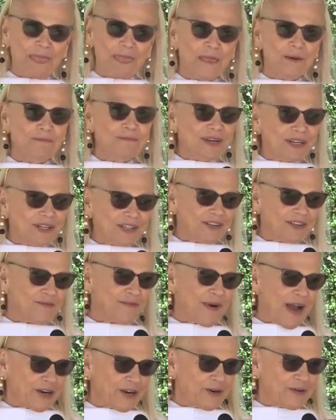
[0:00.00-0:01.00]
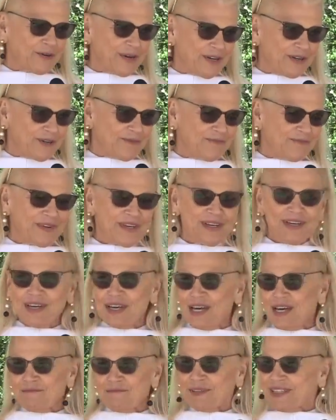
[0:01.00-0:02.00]
the middle of my career.
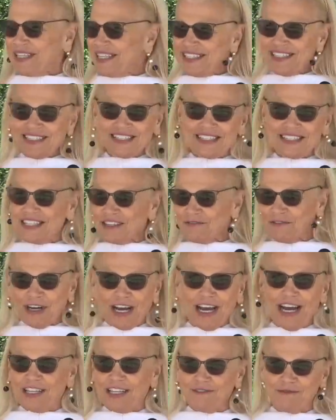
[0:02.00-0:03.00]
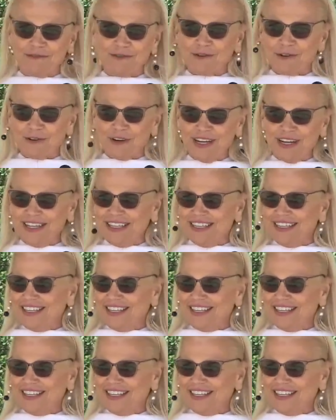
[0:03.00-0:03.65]
But this is a different kind of story.